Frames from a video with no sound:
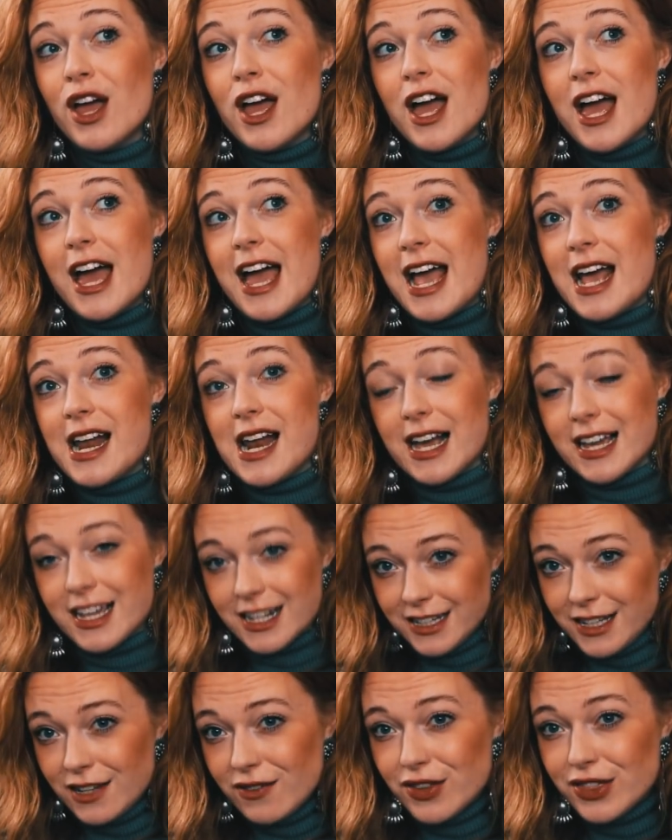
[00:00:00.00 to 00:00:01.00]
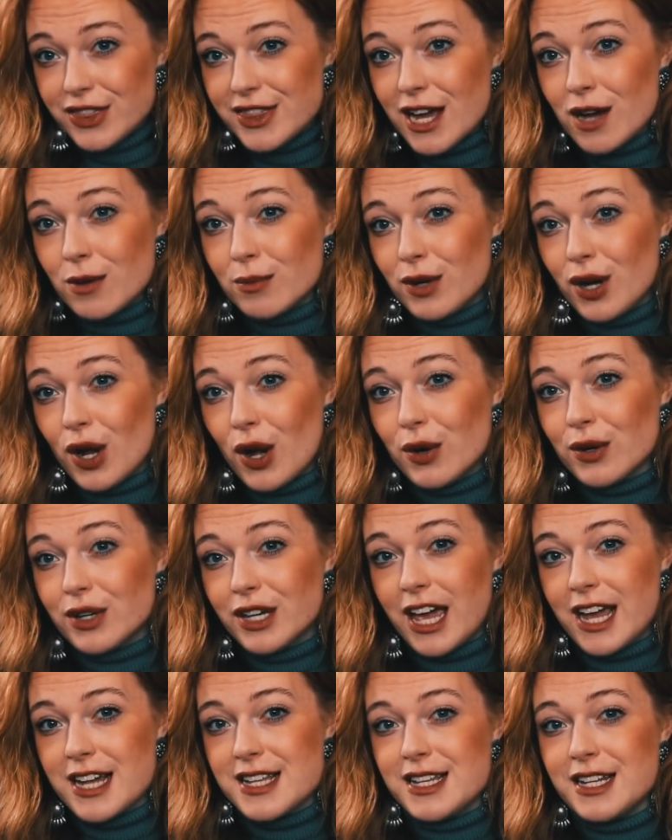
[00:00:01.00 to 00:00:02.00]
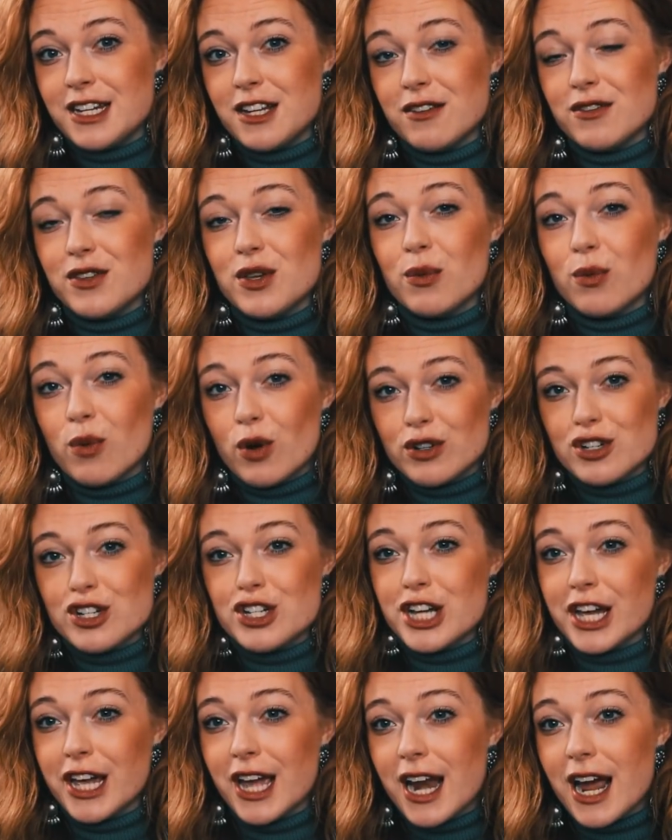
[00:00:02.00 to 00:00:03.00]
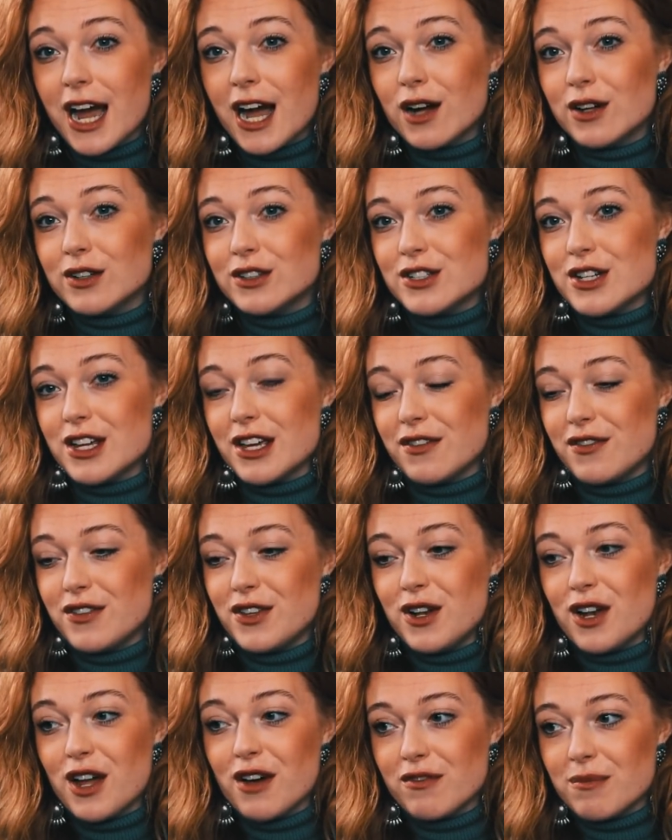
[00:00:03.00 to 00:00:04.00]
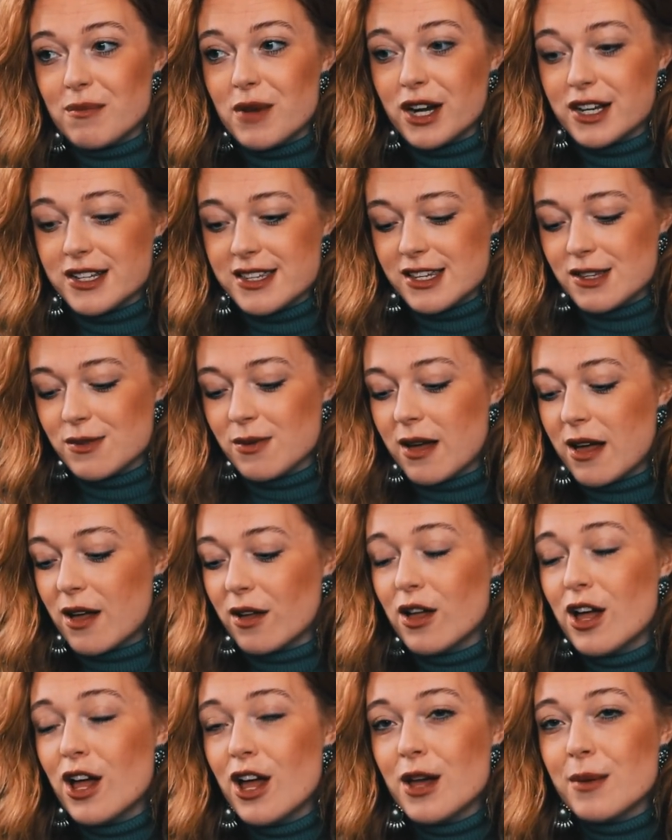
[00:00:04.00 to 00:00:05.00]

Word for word: And I can leave it down below in case any of you want to check it out if you love mugs as well,